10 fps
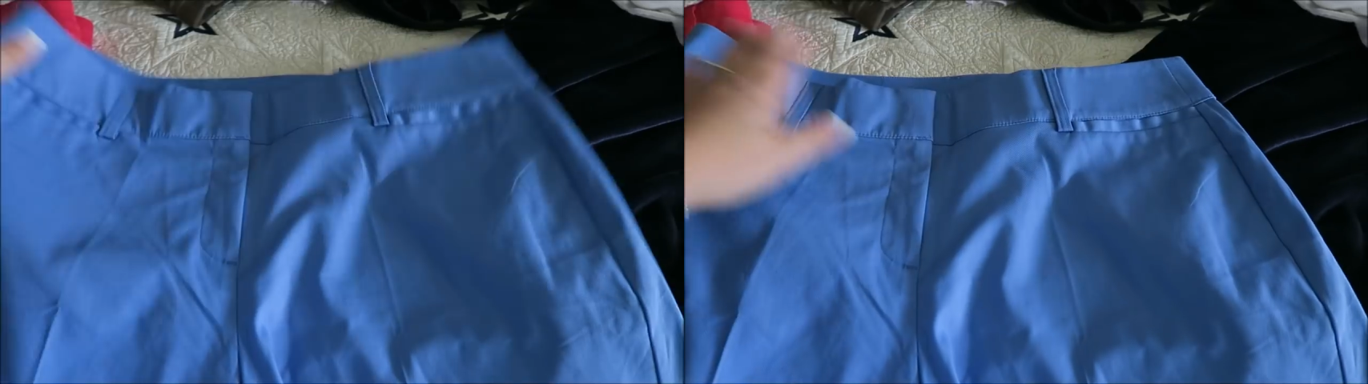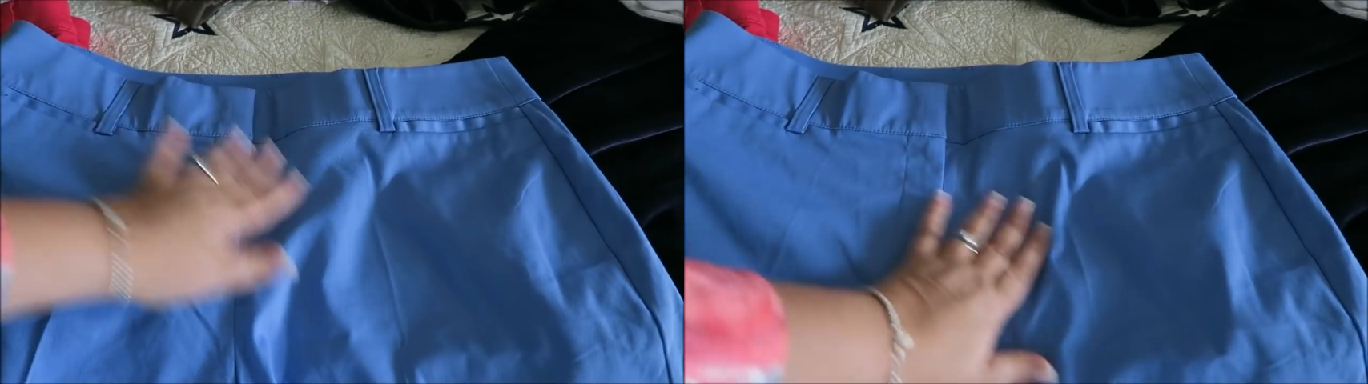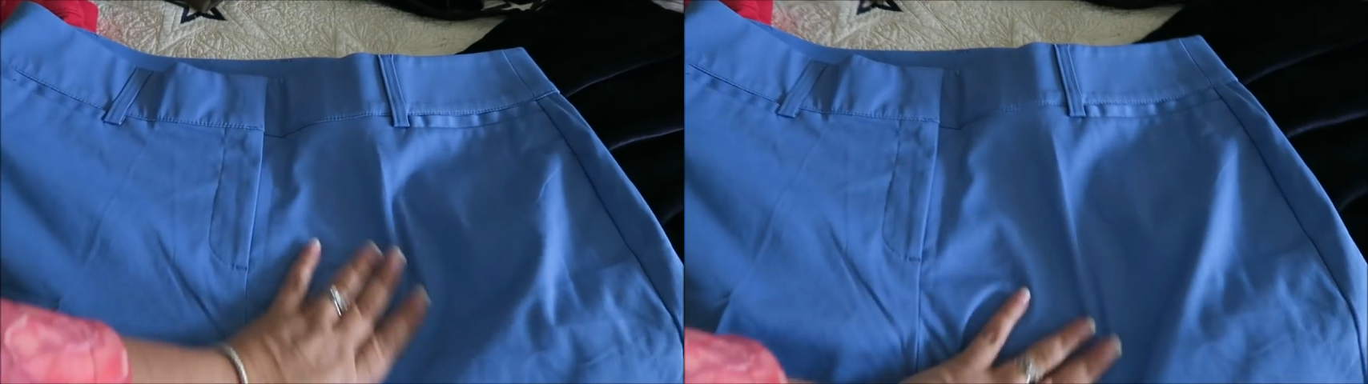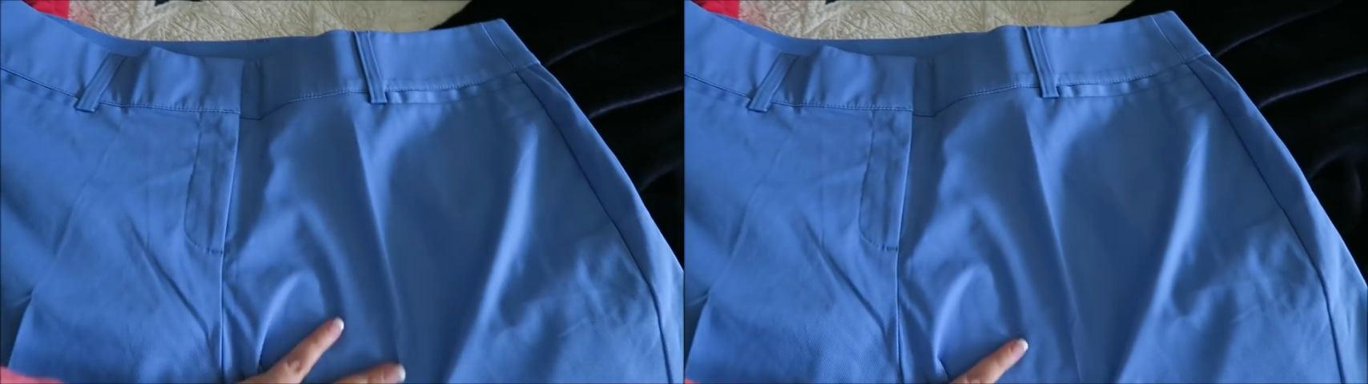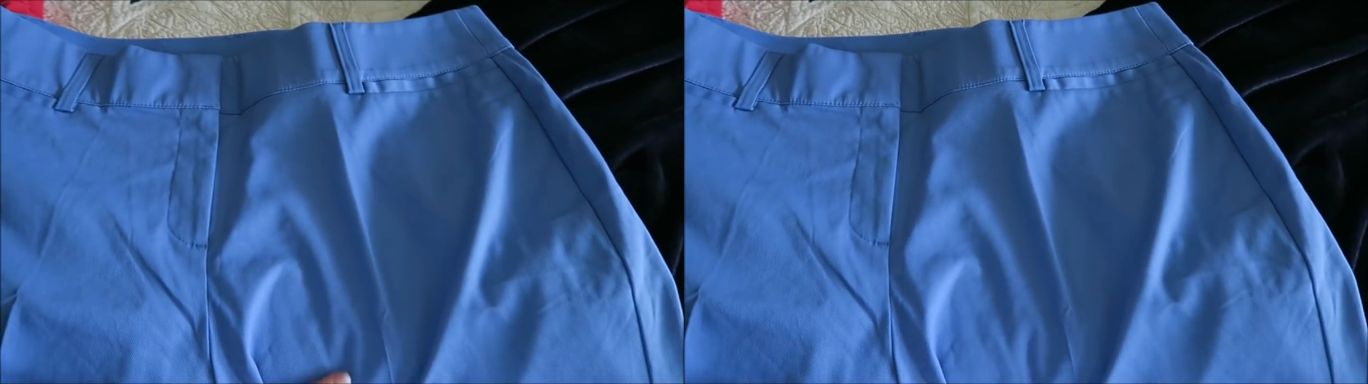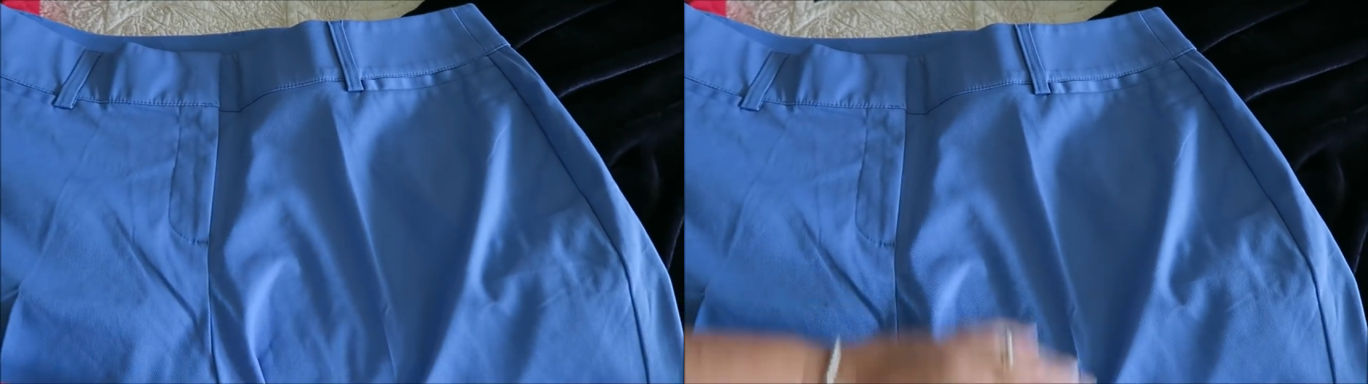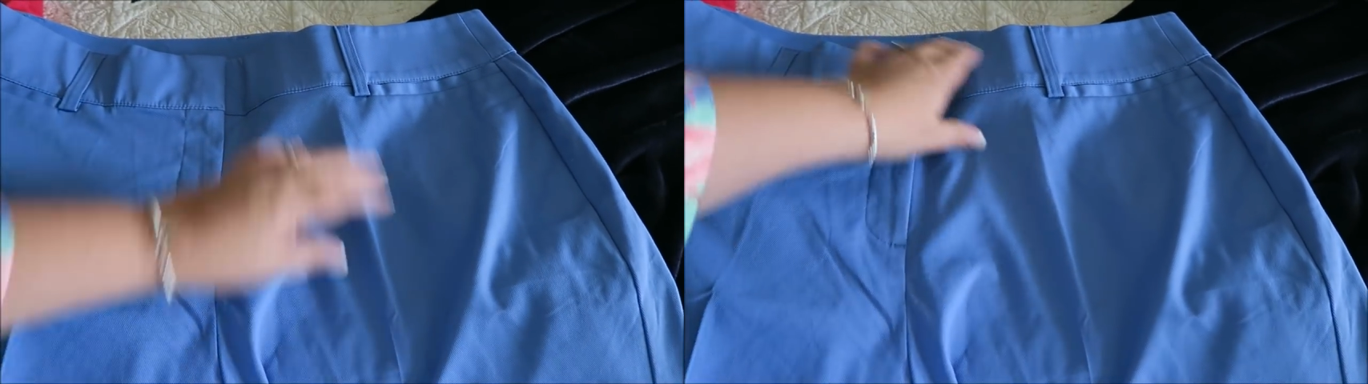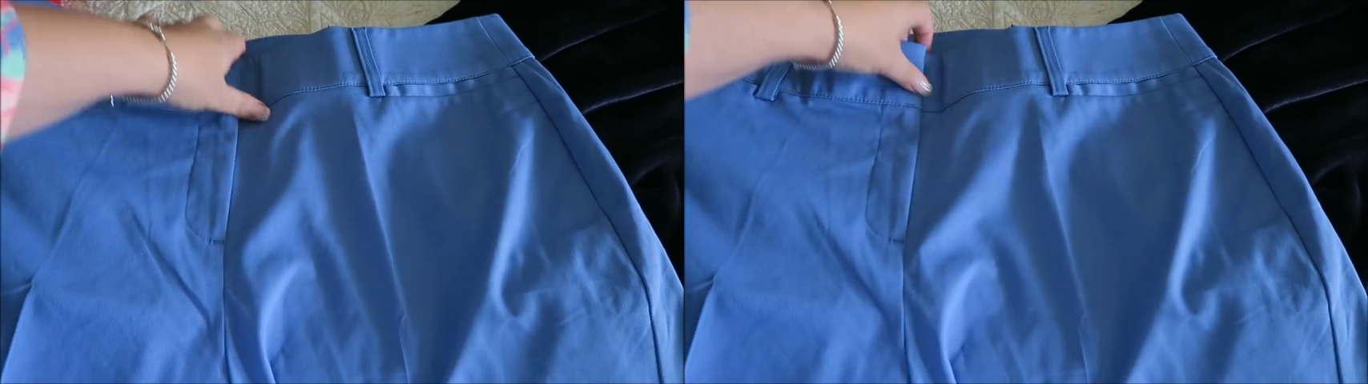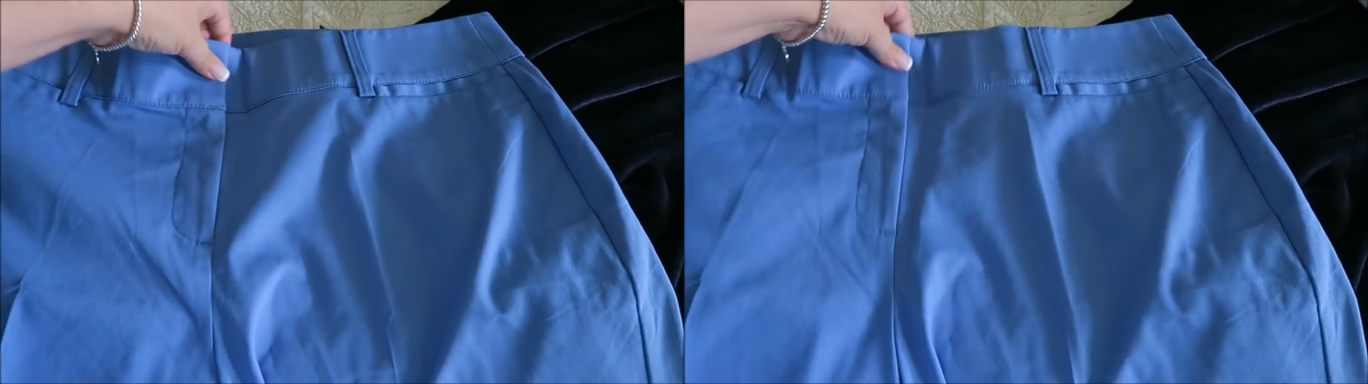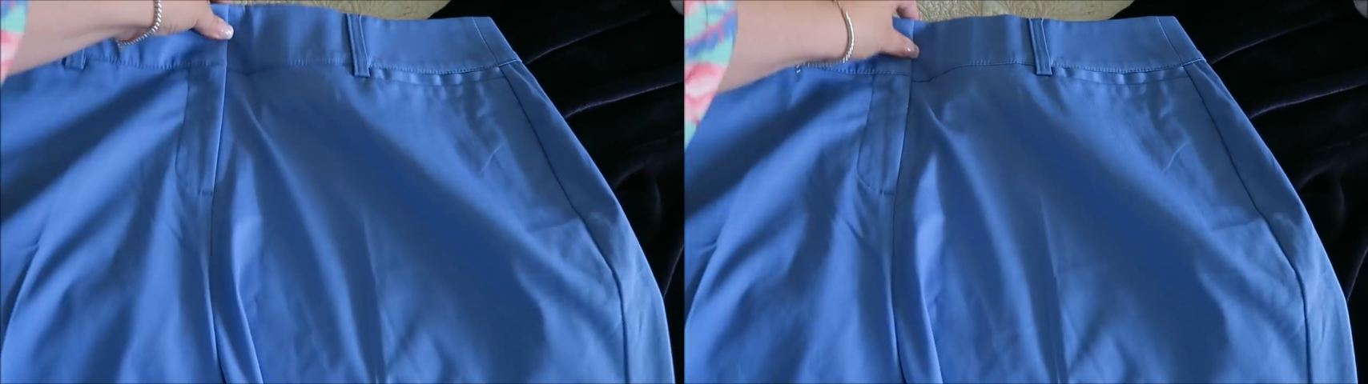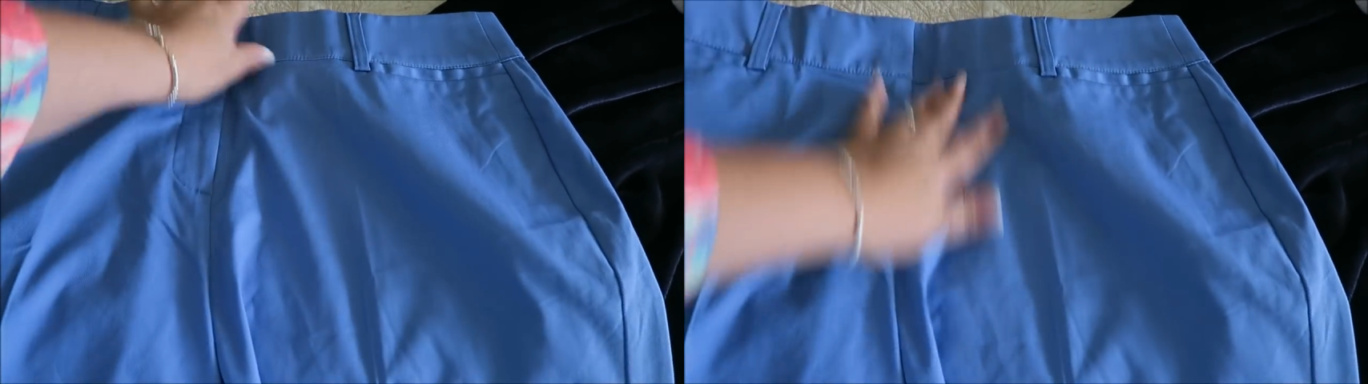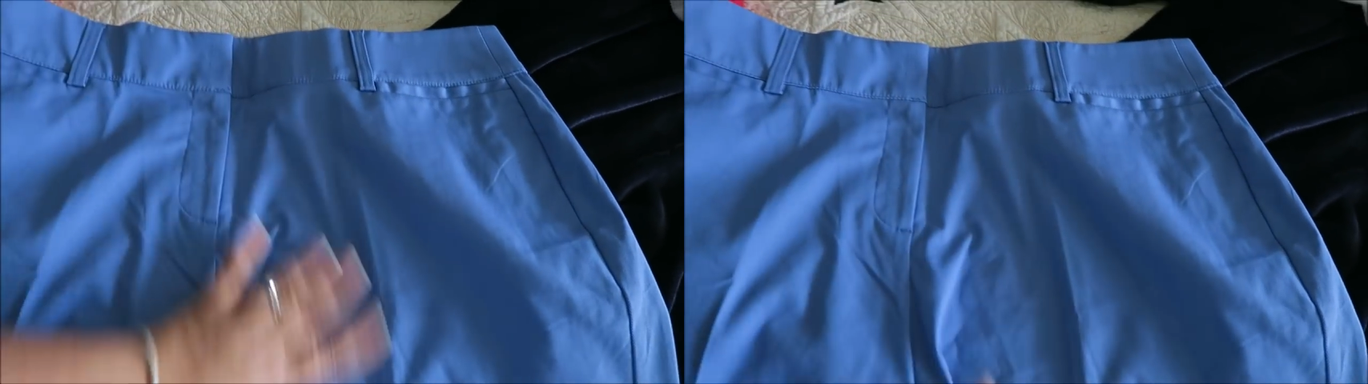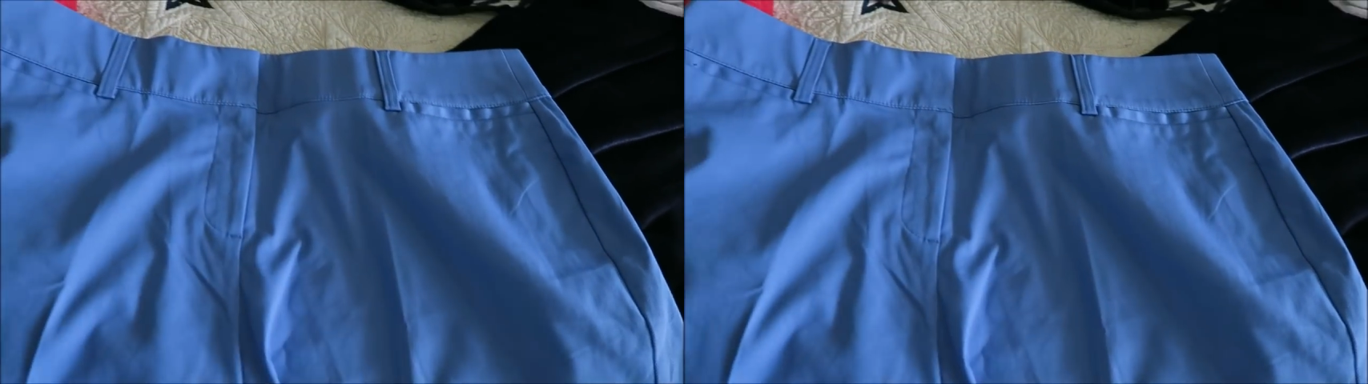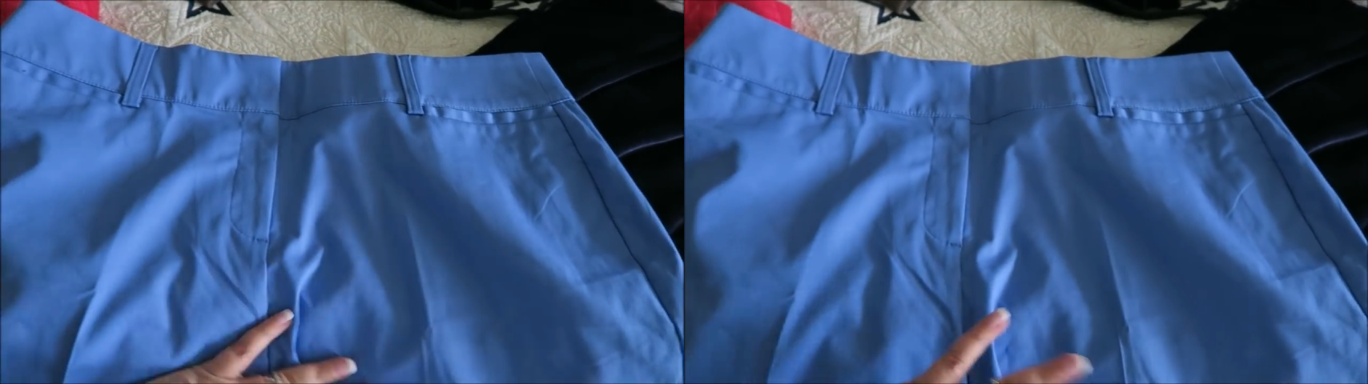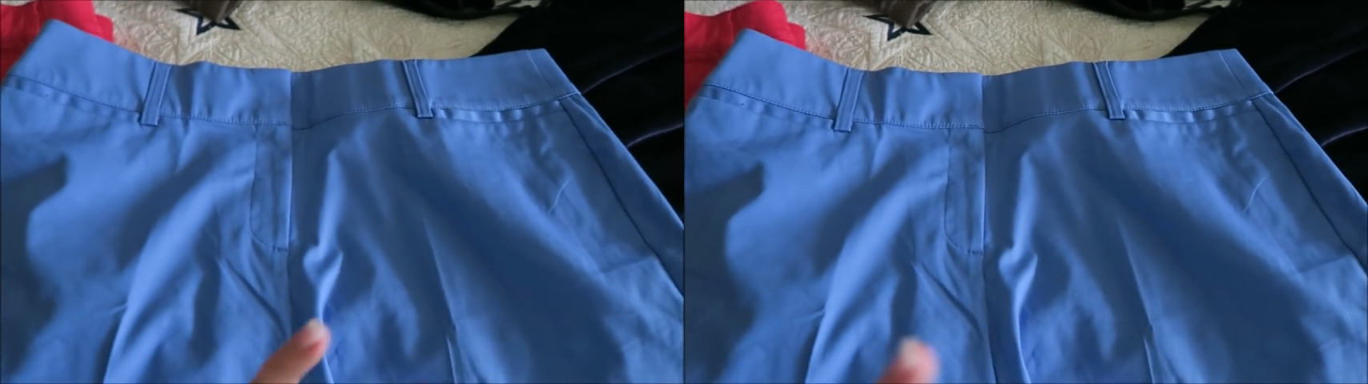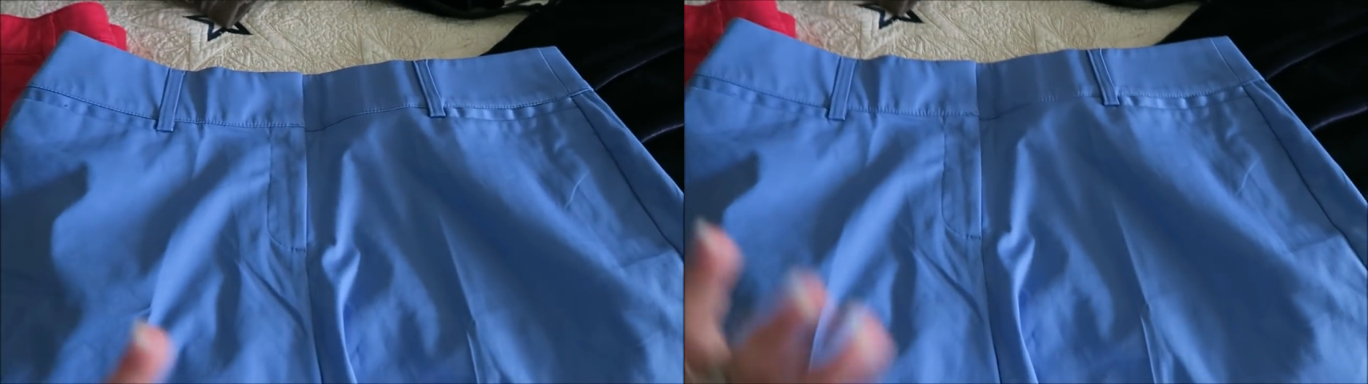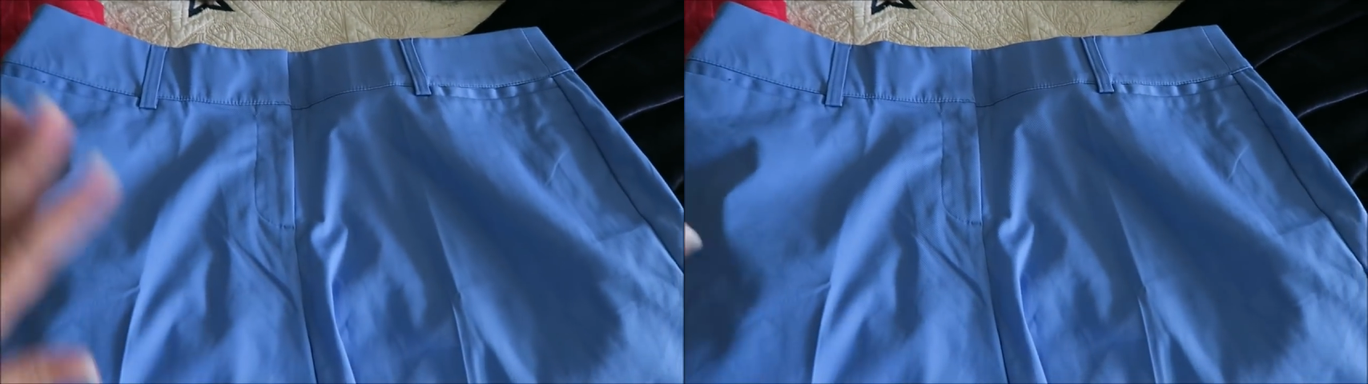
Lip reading: (no speaker visible)